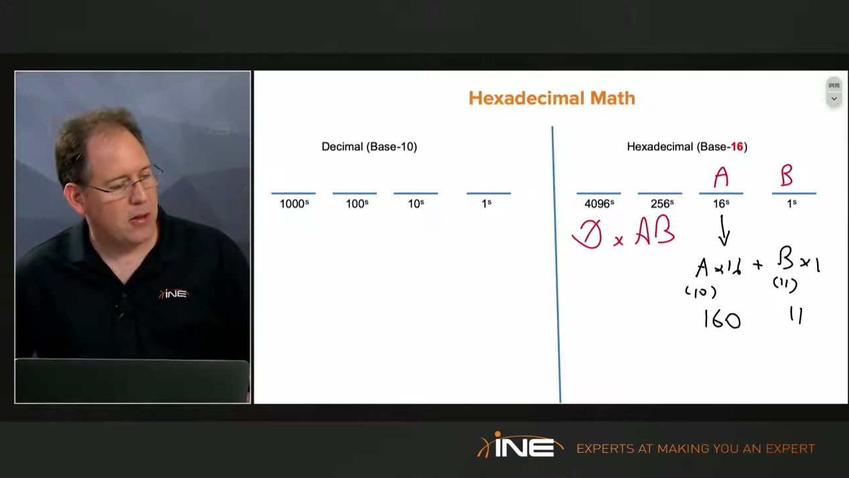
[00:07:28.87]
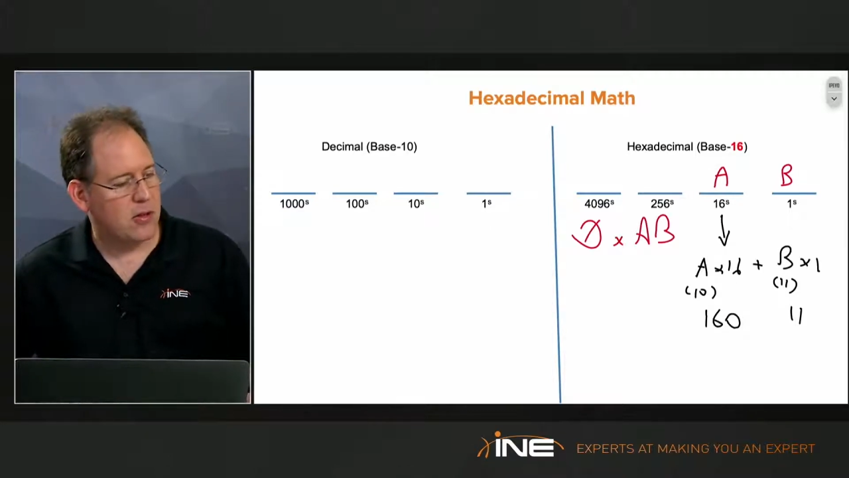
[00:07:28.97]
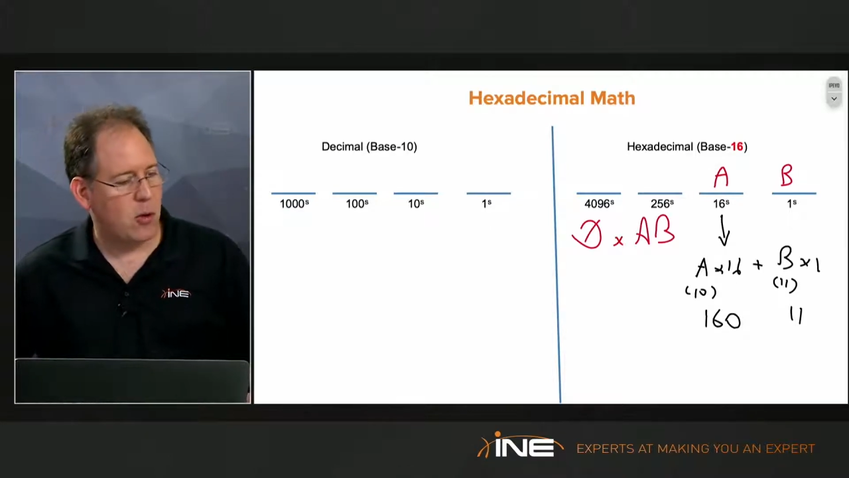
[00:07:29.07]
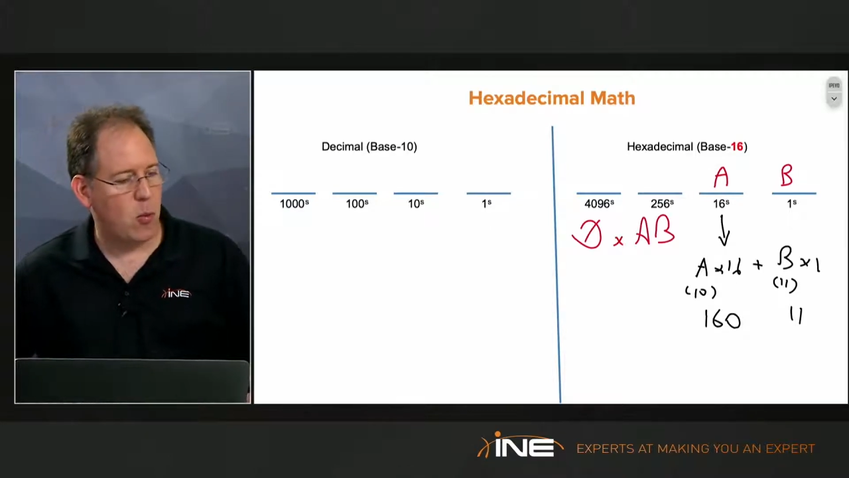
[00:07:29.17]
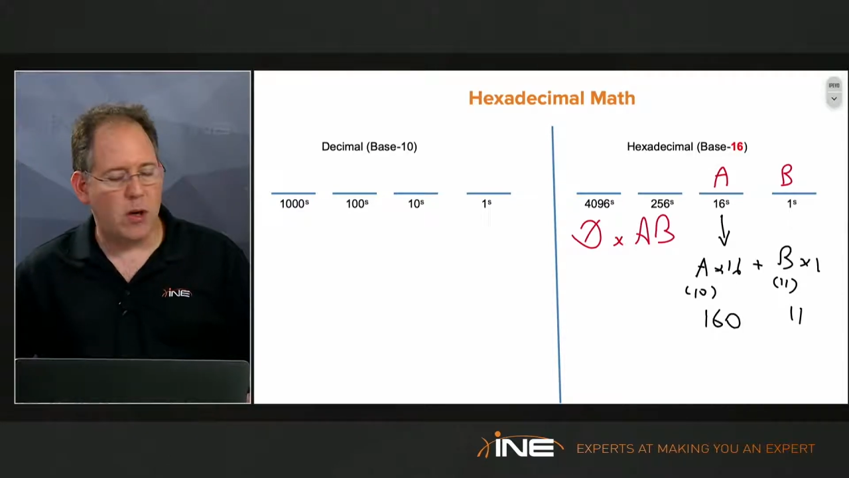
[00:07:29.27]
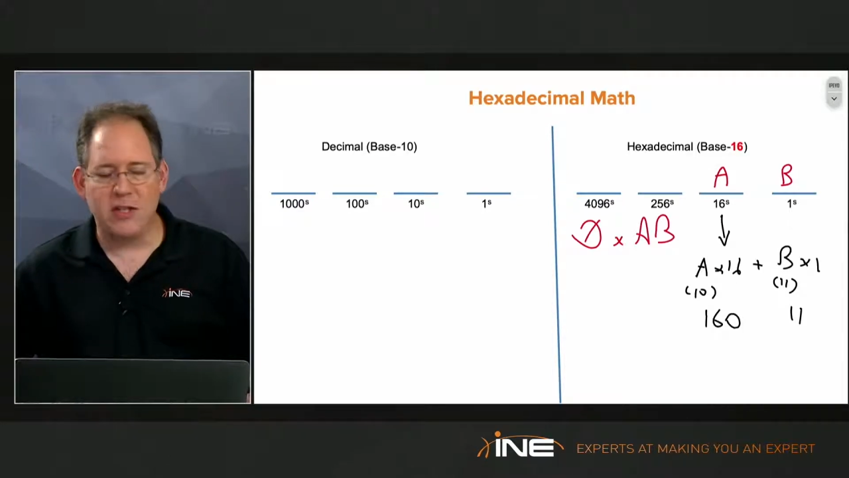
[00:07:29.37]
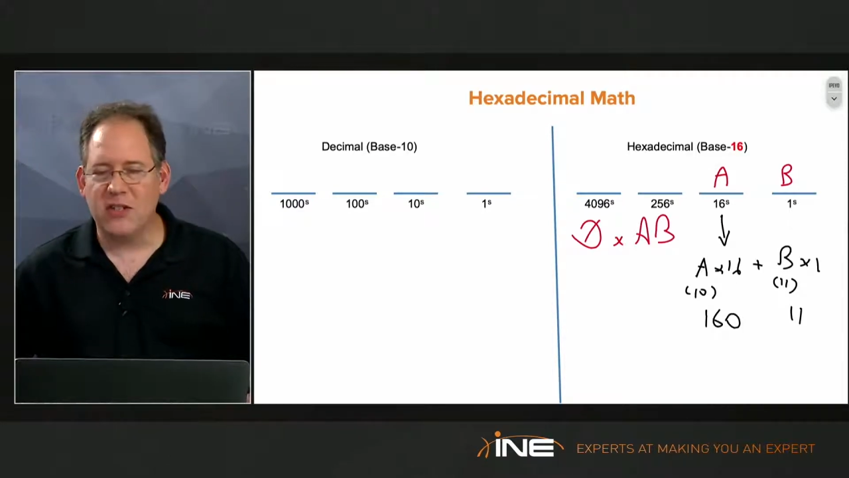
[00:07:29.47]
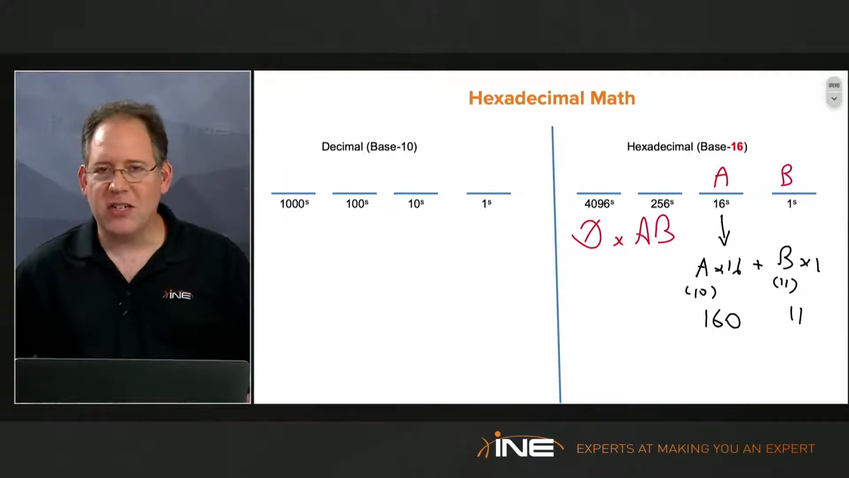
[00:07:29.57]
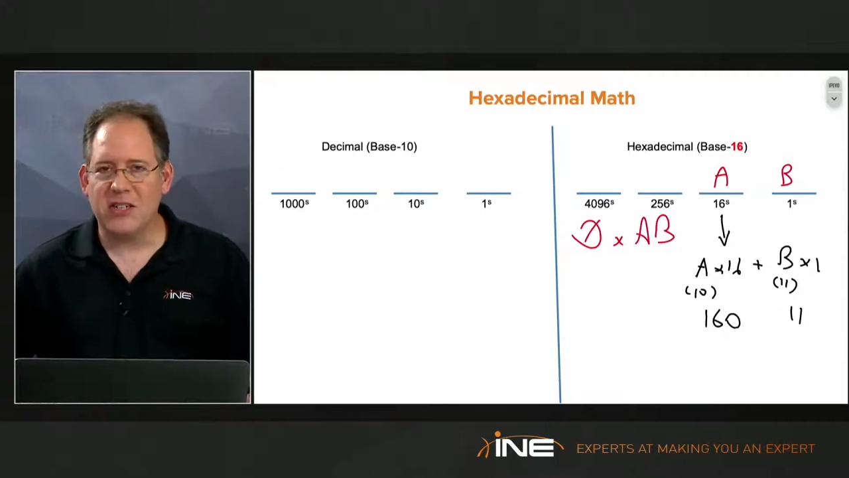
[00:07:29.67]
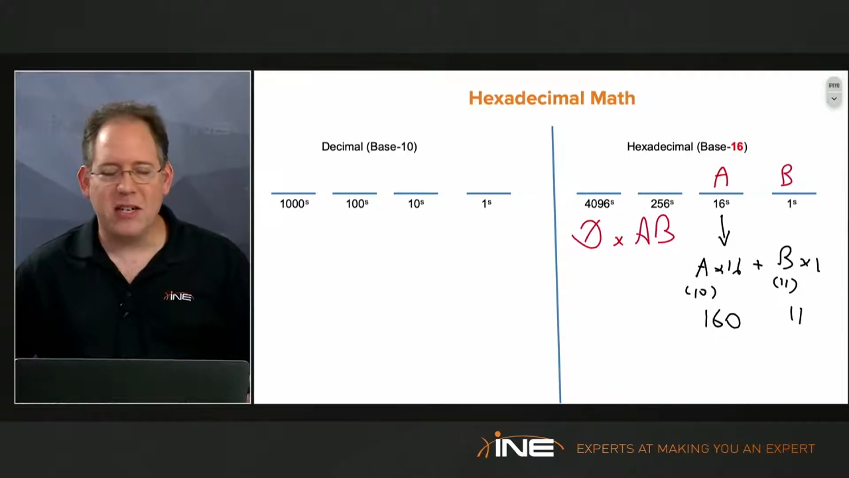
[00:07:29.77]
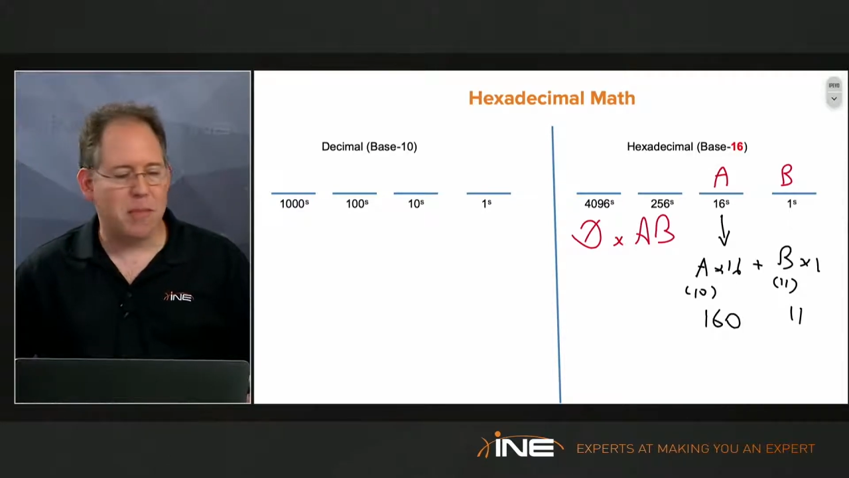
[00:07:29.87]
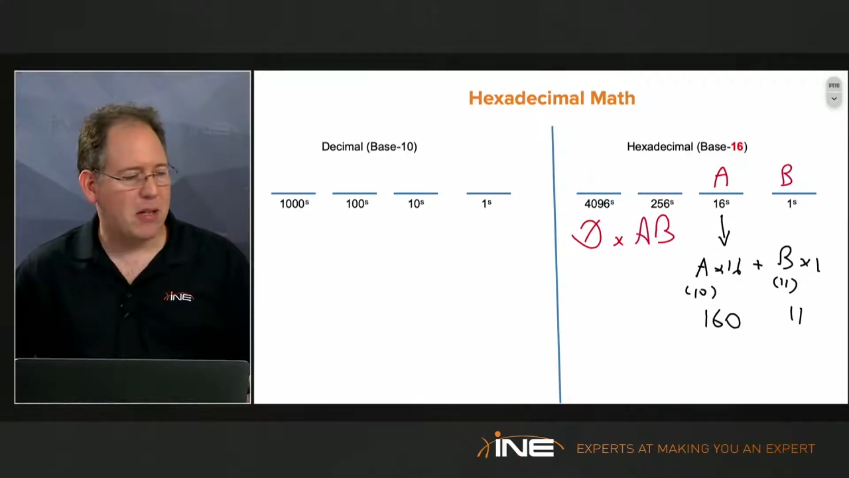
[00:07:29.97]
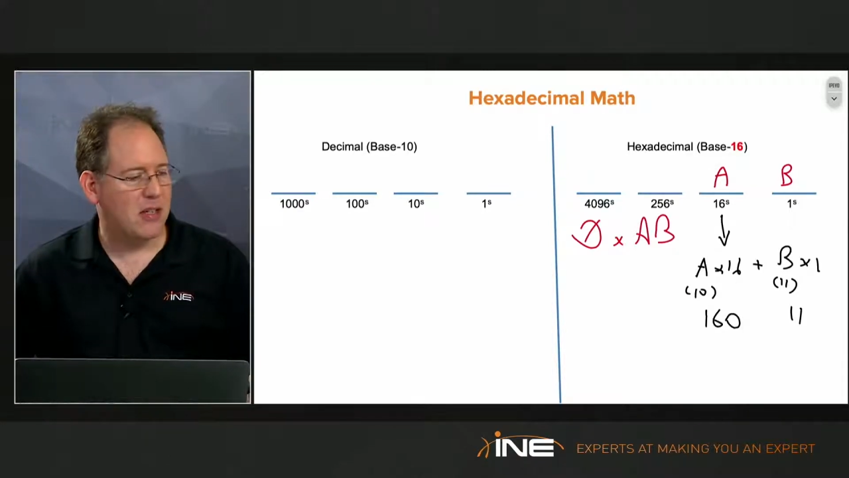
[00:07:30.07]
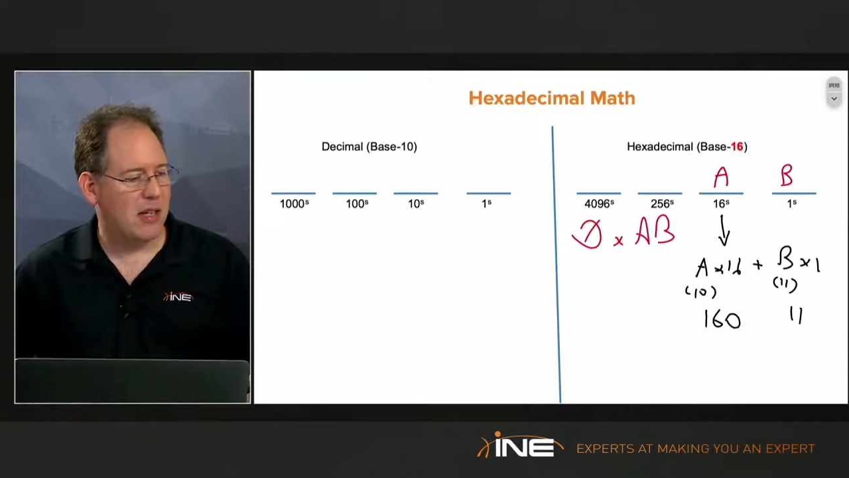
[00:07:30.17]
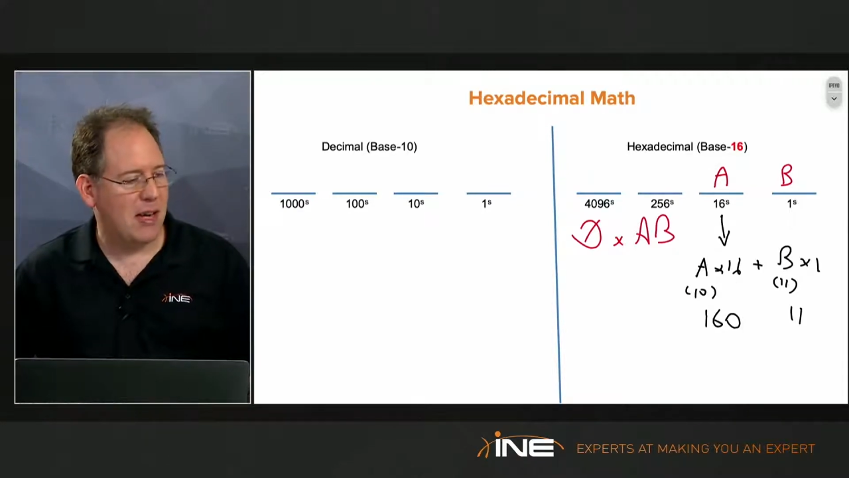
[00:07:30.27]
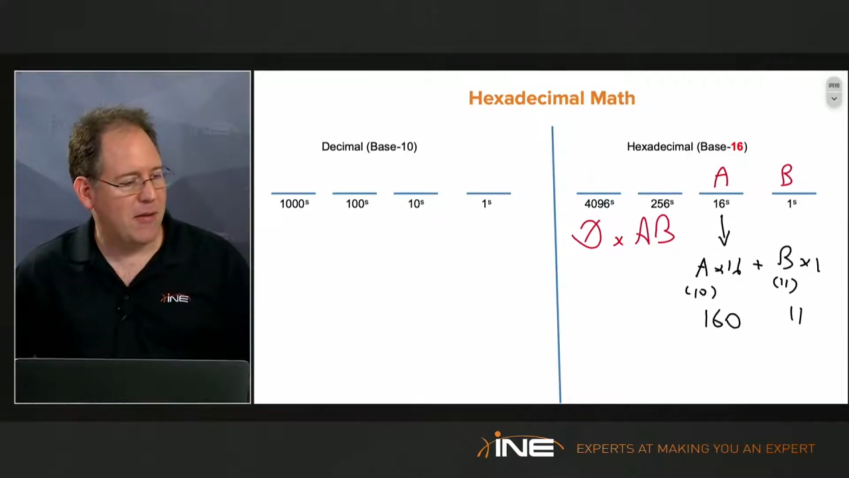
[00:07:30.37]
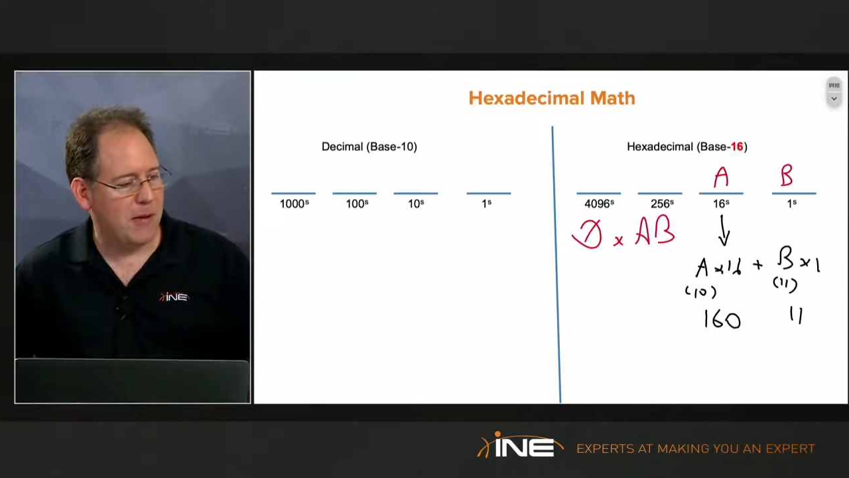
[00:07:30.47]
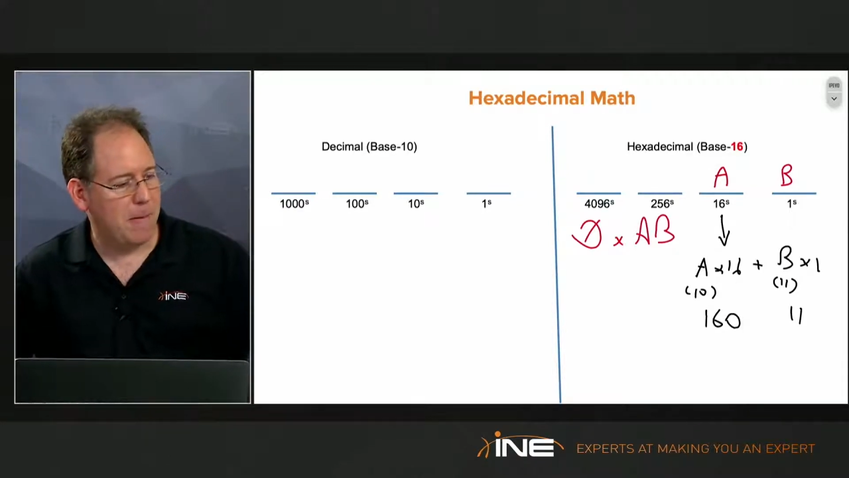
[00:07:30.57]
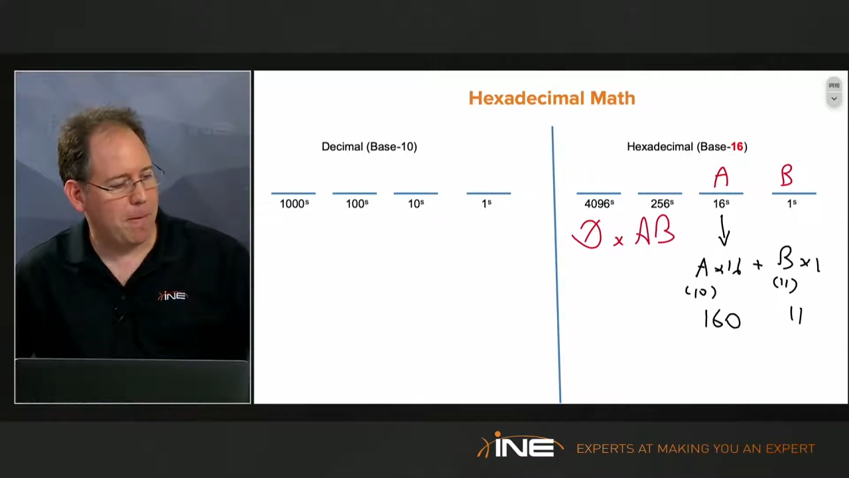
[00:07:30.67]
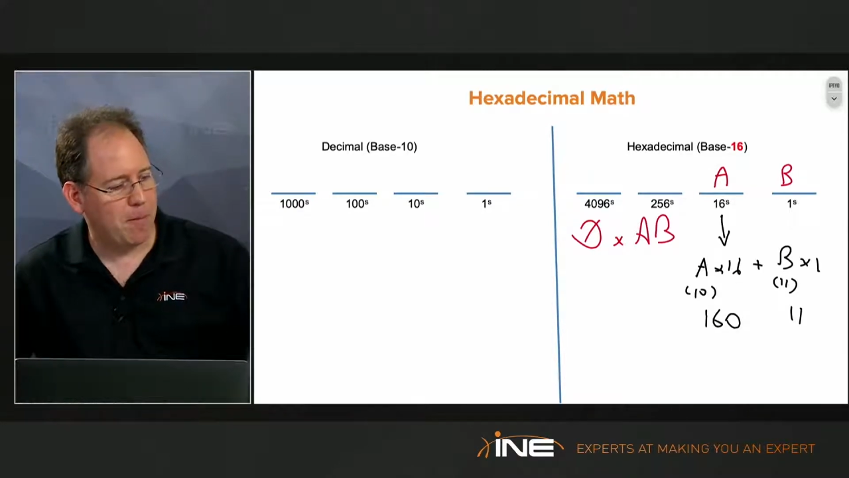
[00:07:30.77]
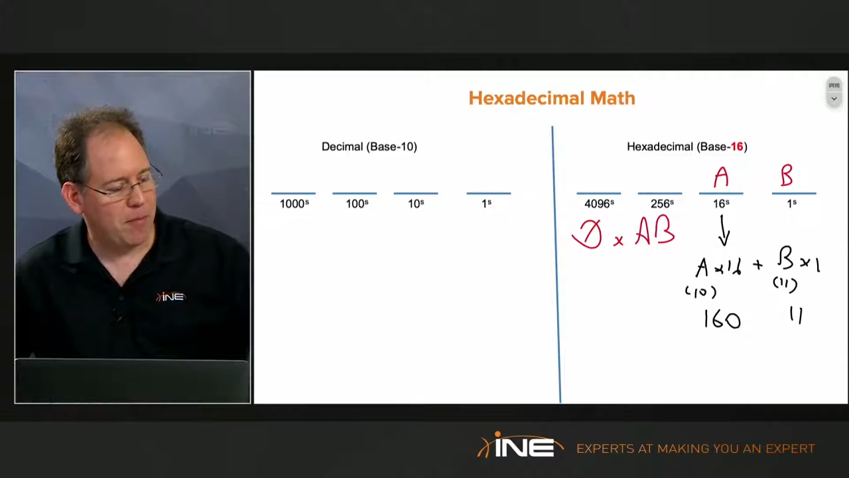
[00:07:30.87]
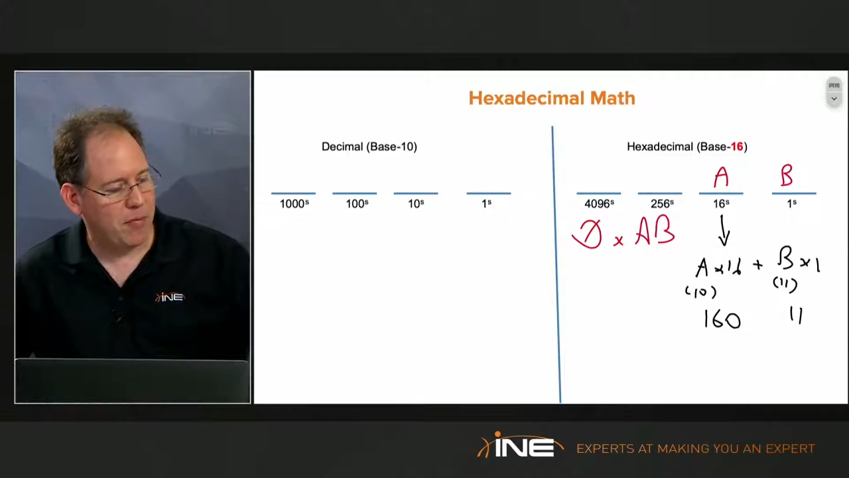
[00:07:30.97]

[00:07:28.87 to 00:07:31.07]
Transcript: So 160 plus 11,